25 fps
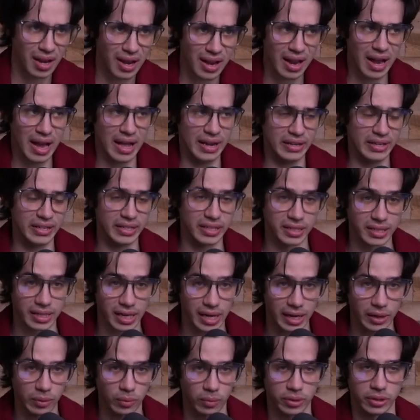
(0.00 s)
and
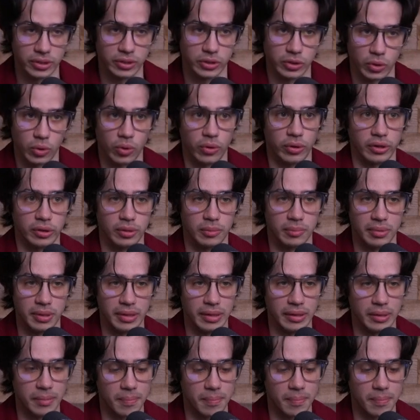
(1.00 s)
decide what it's going to be.